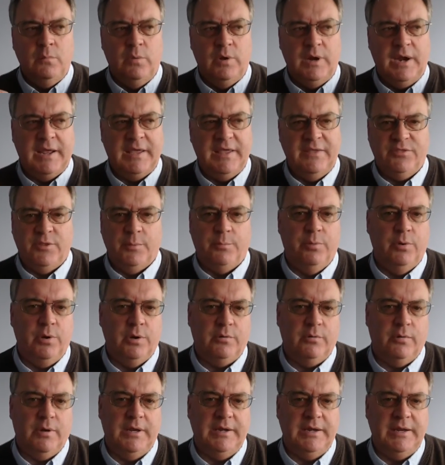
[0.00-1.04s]
When I get the
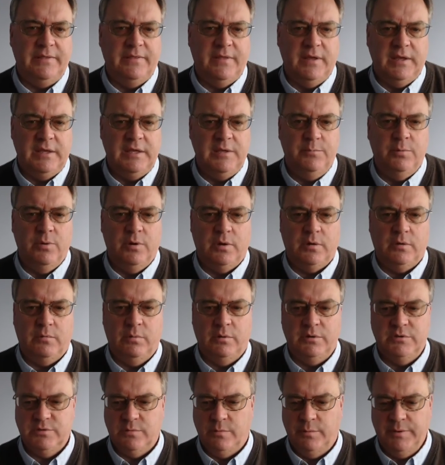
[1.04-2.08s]
book ready, the
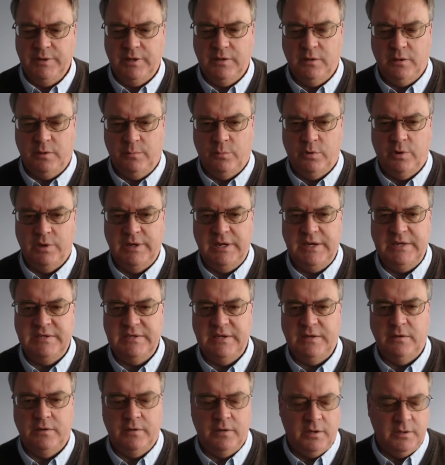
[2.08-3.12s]
ebook, which will be a little more
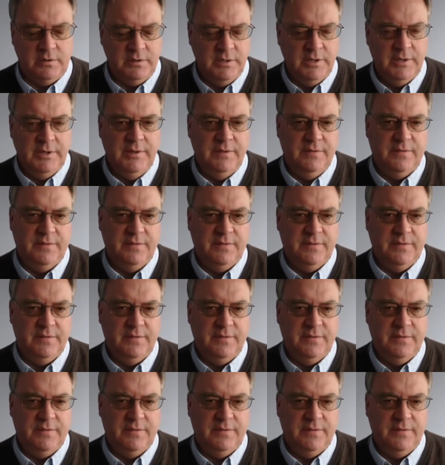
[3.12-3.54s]
detailed on